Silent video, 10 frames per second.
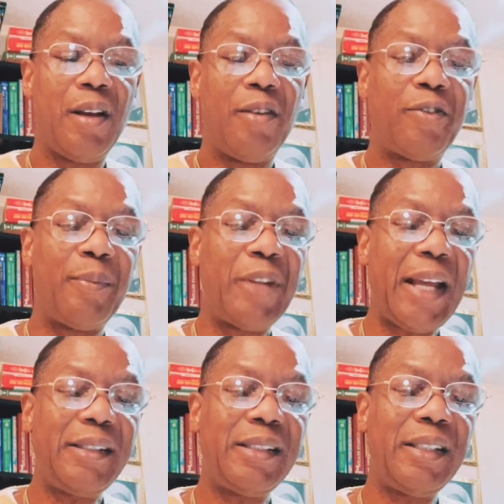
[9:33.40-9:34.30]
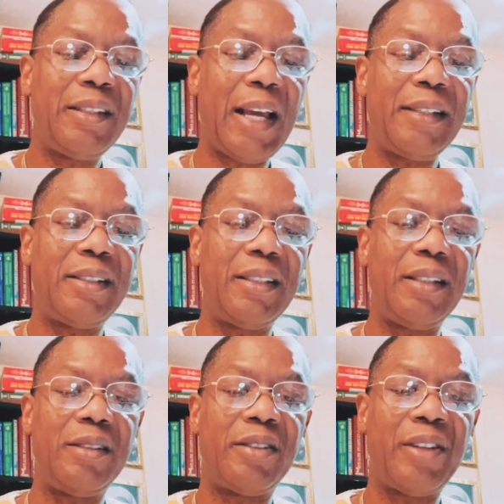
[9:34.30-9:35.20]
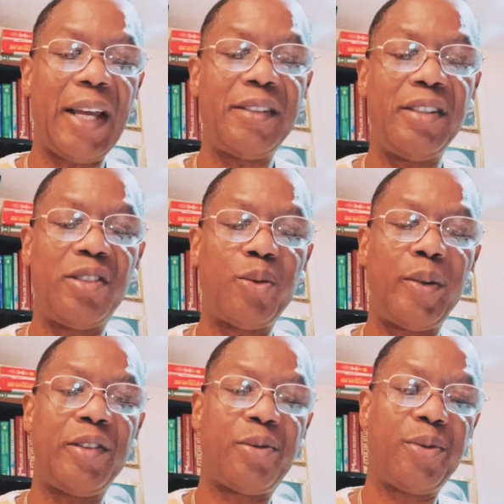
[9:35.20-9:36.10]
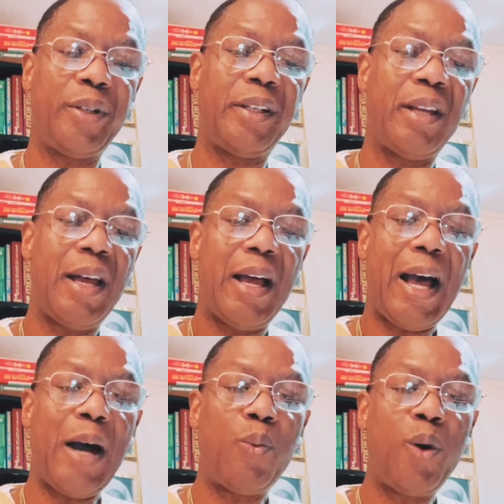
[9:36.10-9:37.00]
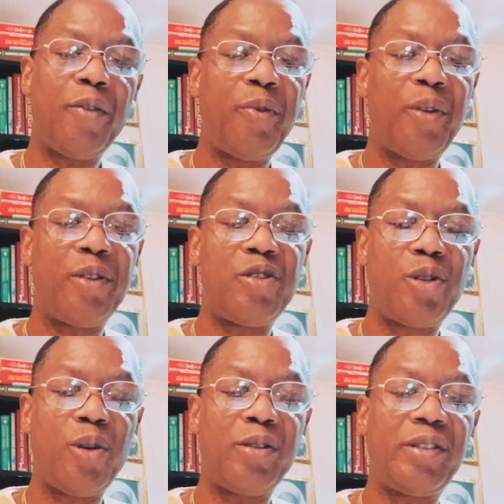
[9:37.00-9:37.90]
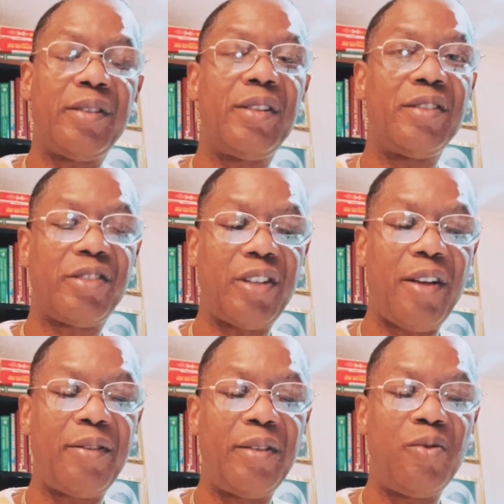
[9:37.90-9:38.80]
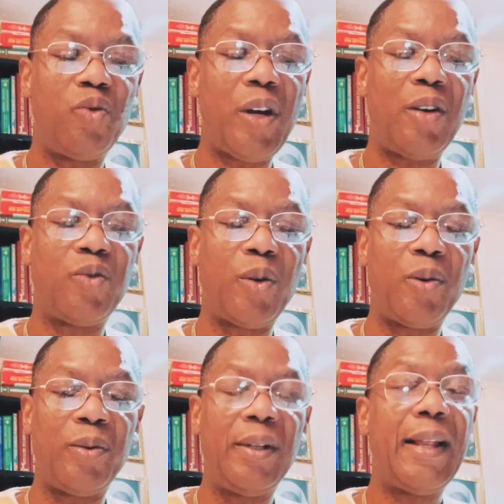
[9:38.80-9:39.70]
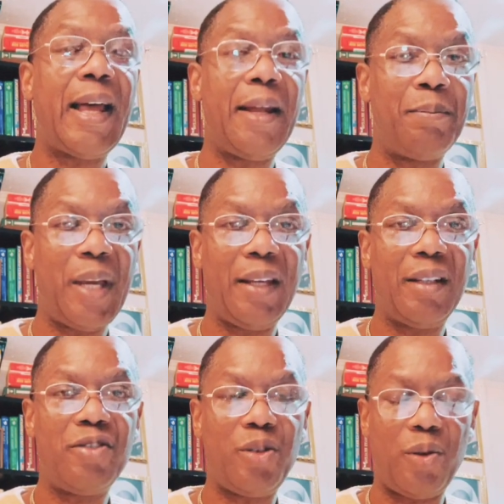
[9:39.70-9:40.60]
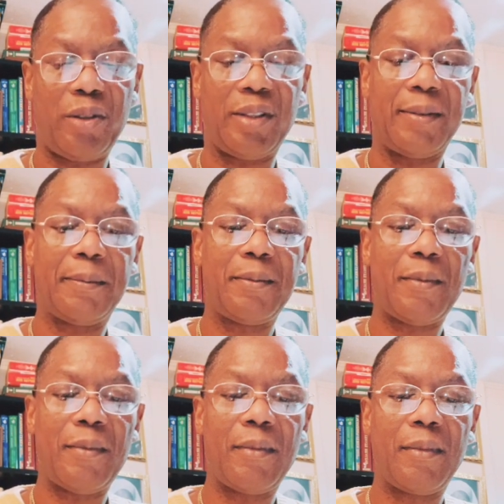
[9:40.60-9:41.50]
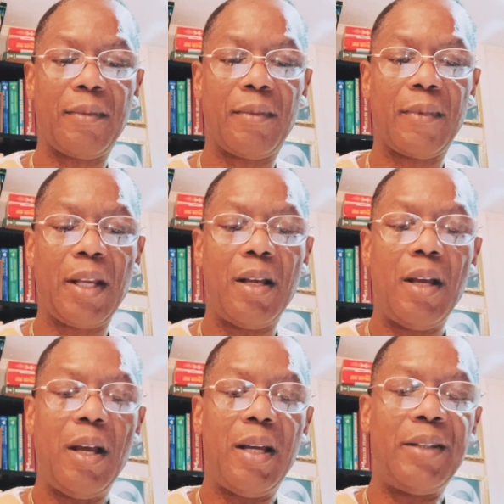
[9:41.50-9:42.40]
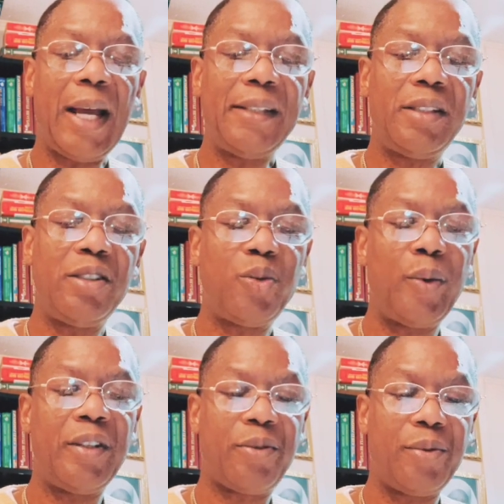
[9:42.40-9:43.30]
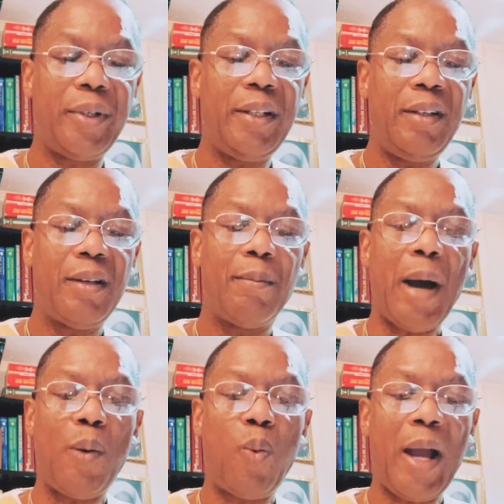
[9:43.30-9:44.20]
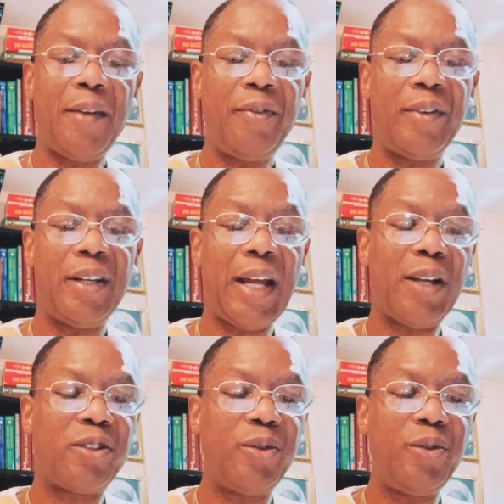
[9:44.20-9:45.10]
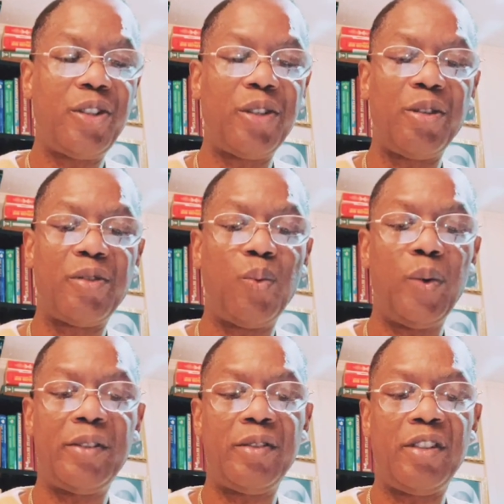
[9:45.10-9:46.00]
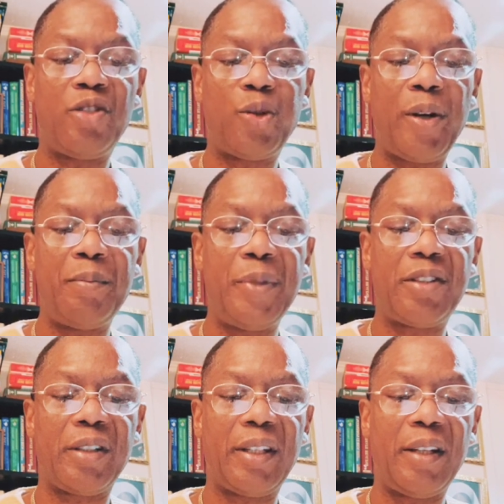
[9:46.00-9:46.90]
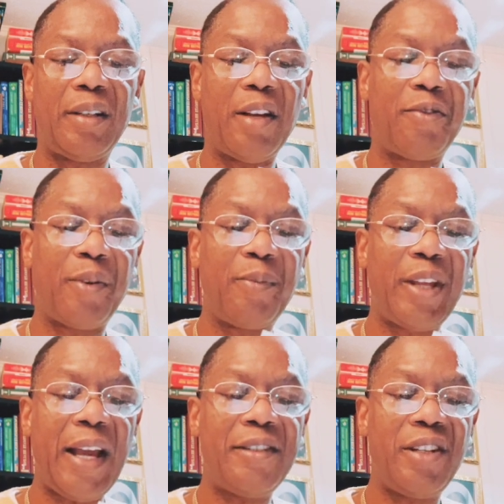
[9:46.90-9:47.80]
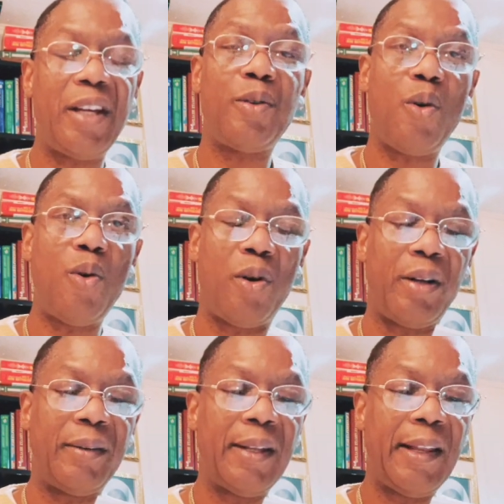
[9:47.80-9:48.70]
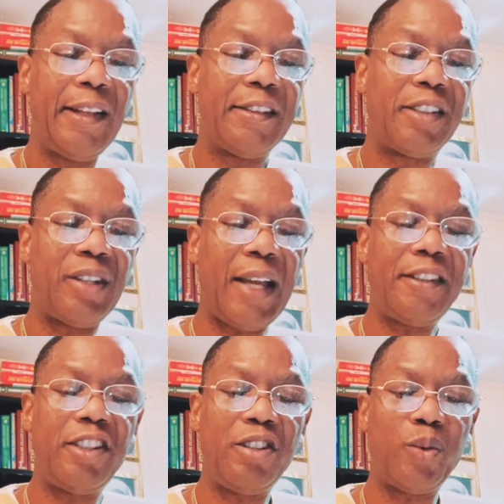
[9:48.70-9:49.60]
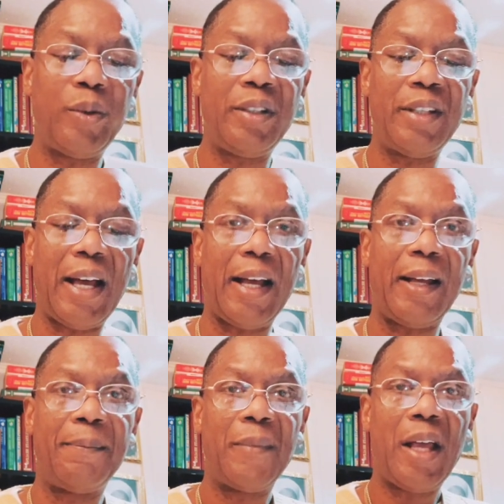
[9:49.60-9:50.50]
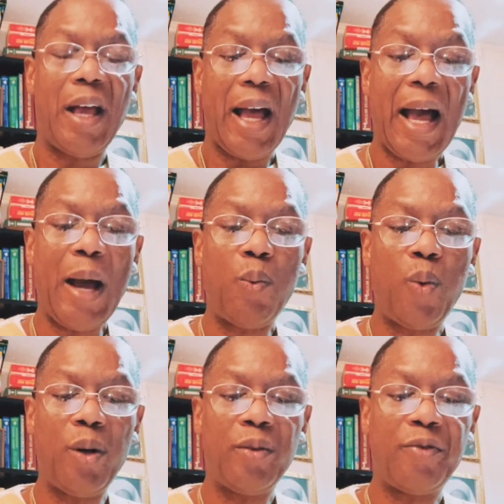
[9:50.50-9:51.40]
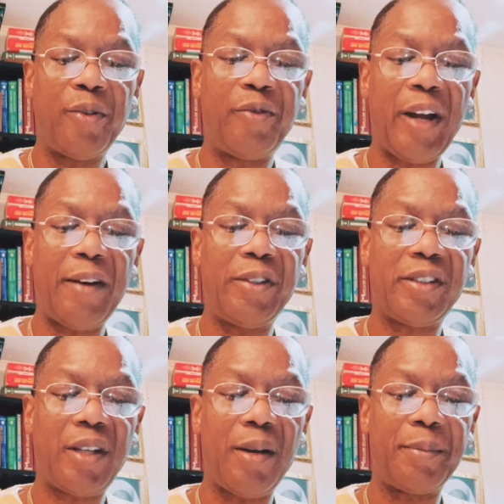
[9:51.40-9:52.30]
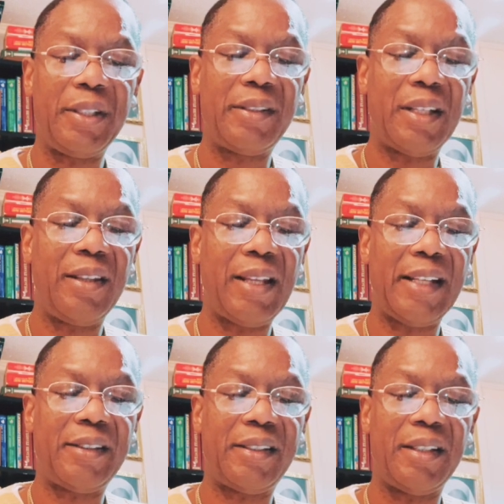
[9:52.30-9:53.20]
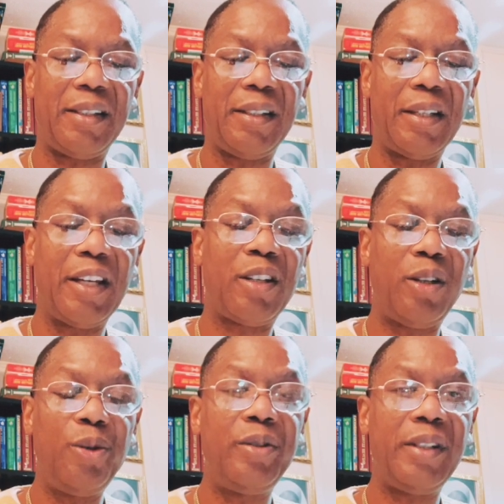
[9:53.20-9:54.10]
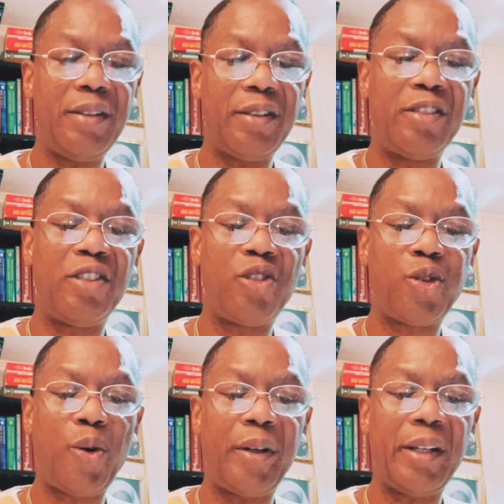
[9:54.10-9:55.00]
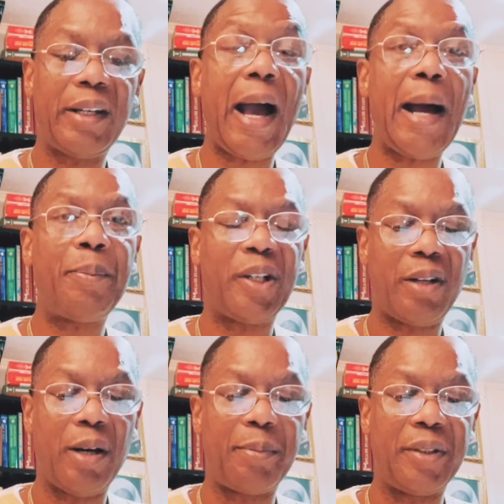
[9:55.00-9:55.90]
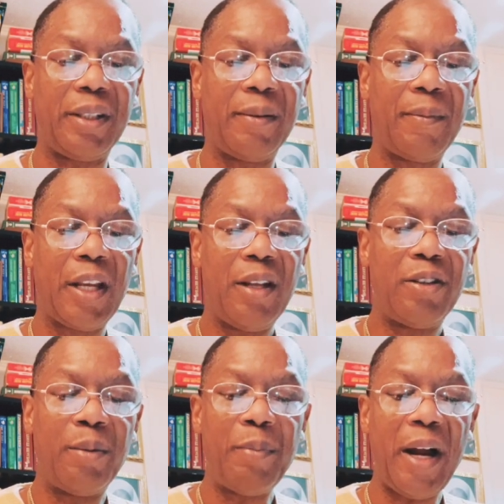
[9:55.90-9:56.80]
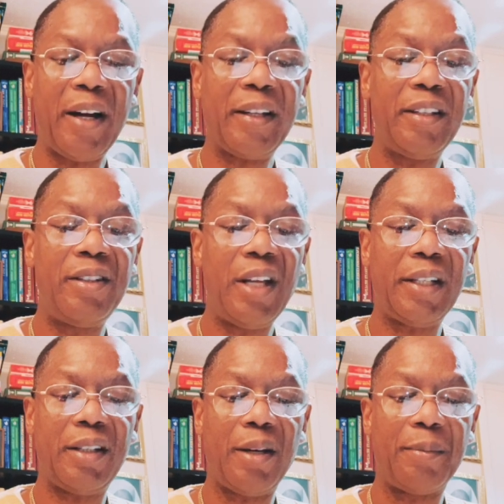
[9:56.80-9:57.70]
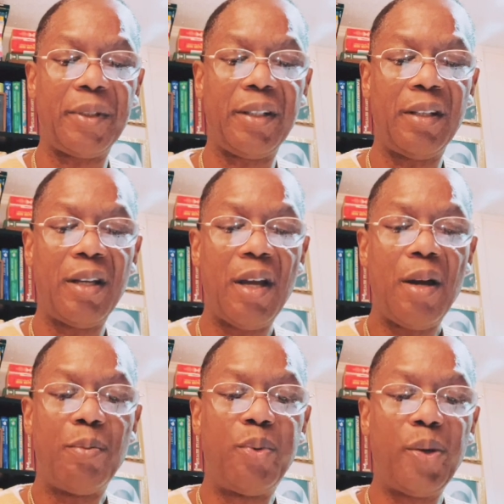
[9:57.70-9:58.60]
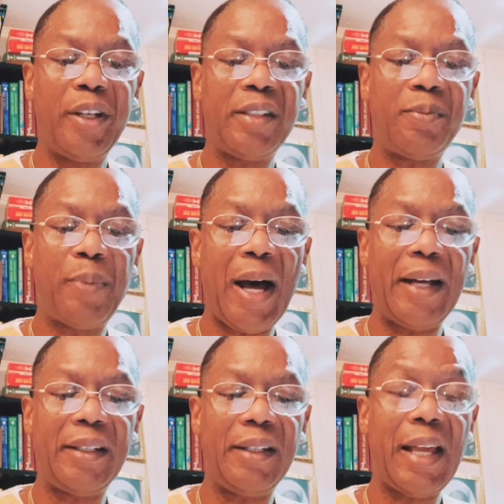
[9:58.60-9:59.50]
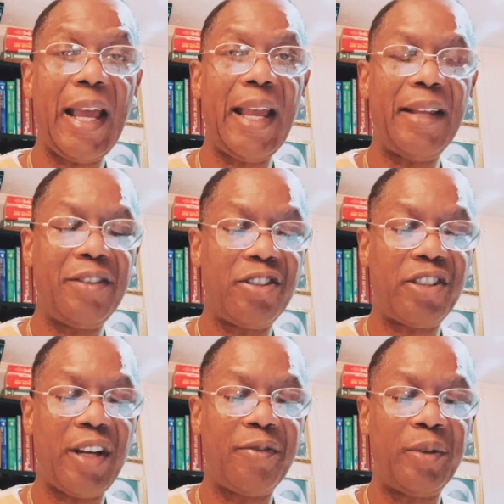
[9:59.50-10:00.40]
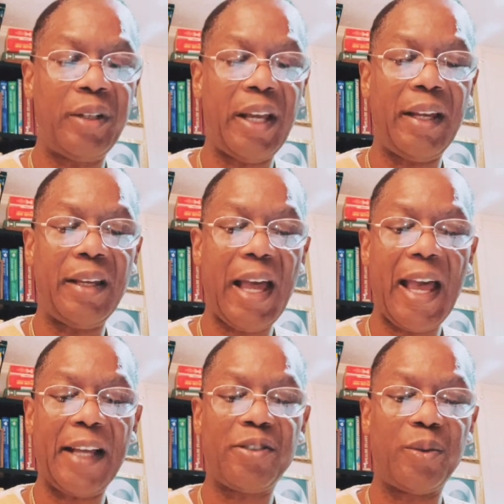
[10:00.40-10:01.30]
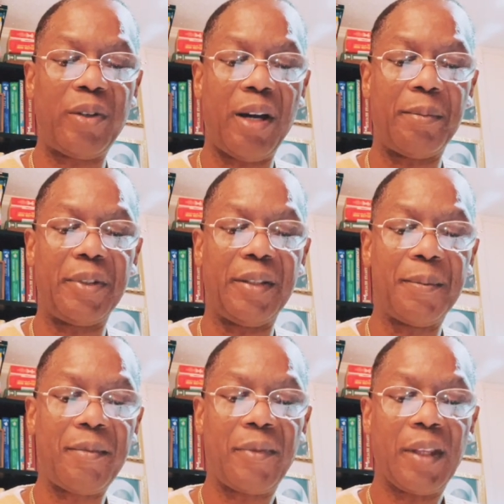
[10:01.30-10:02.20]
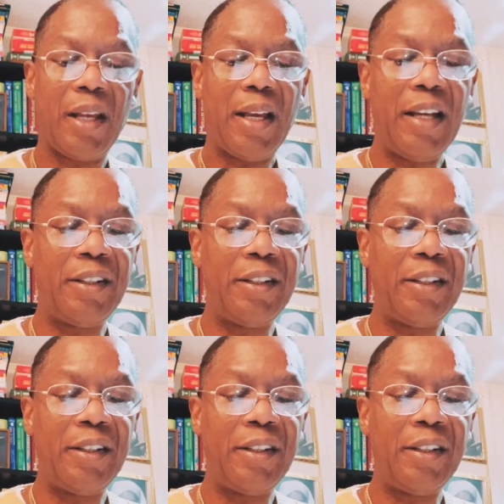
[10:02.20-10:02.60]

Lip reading: From 1919 to 1923, I worked for the Georgia and Southern Railroad at Macon, Georgia. In 1923, my wife and our two children went to Detroit, Michigan, and from that year on to 1929, I worked for various companies in that city, including the Detroit Copper Company, the American Nut Company, Briggs Body, and the Chevrolet Axle Company. In